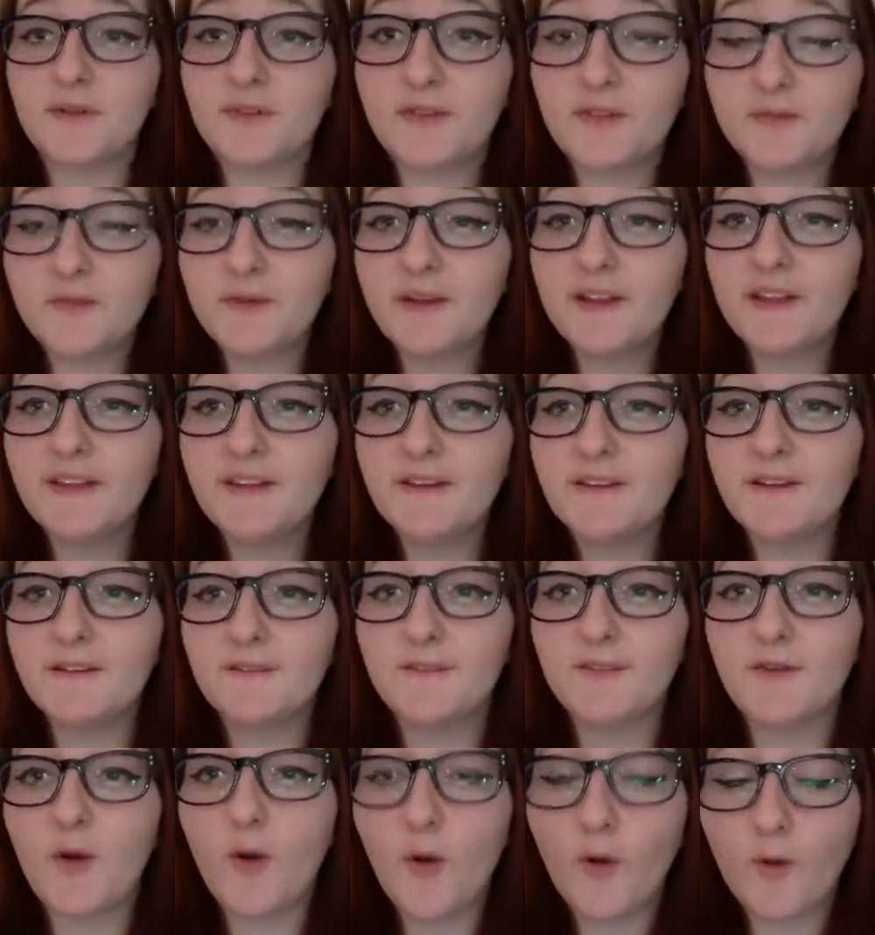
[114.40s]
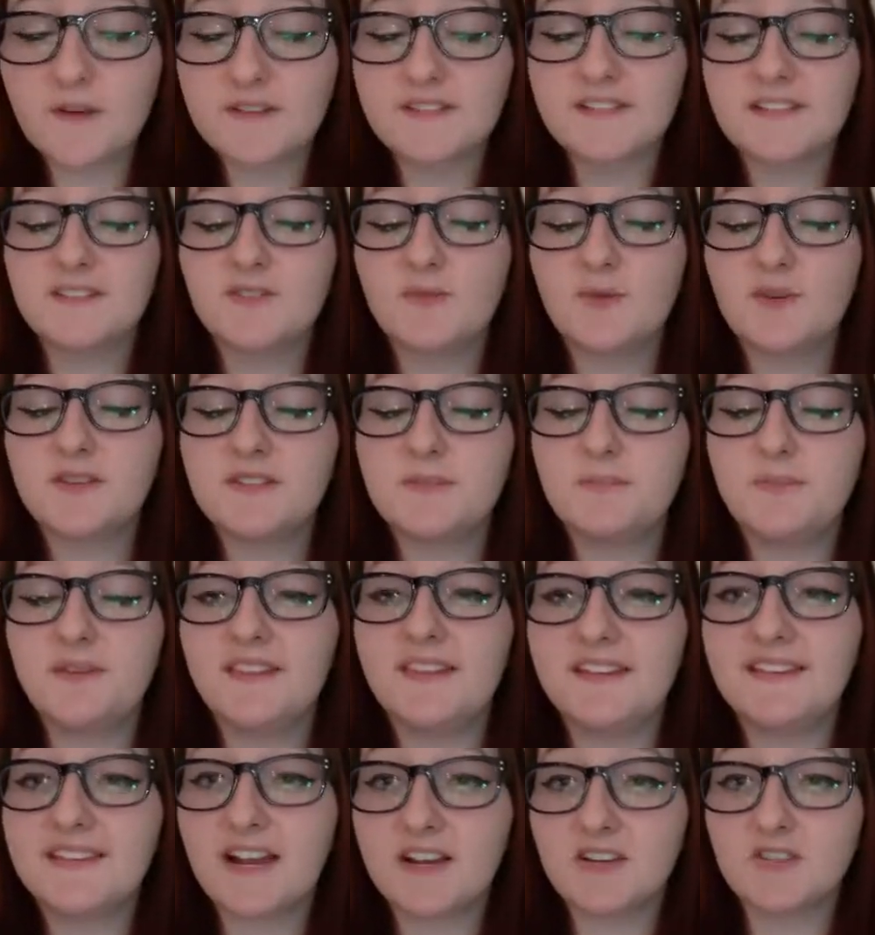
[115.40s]
3, of course, is going to be
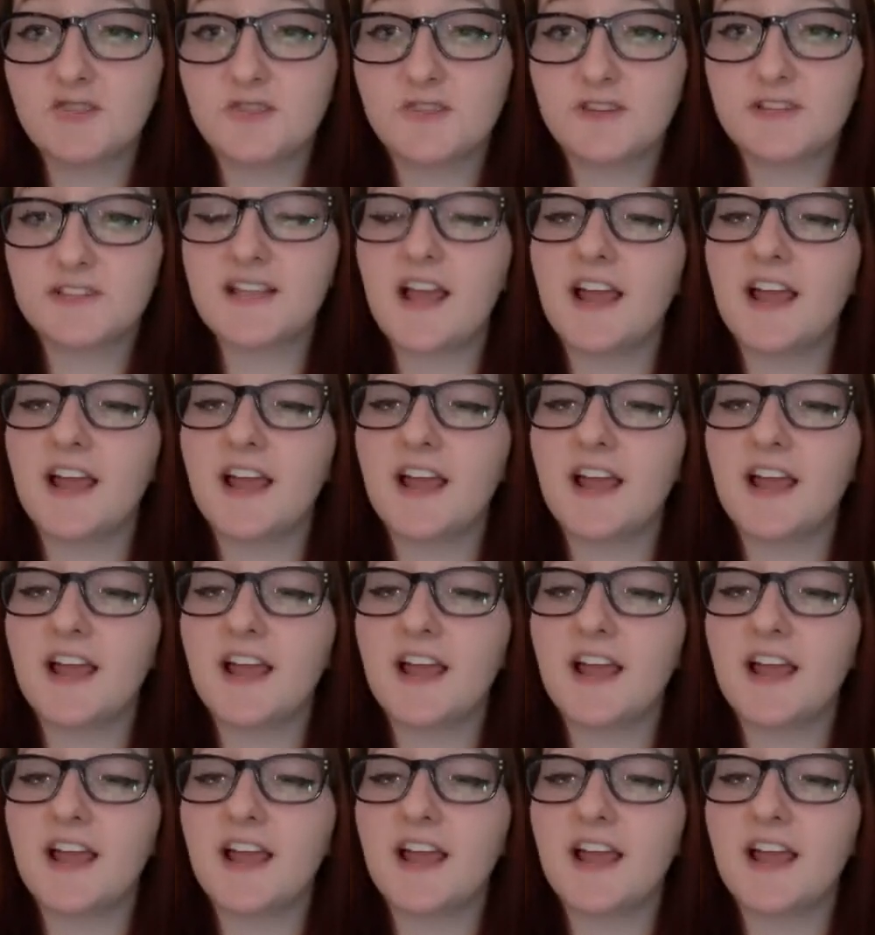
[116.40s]
the tetras.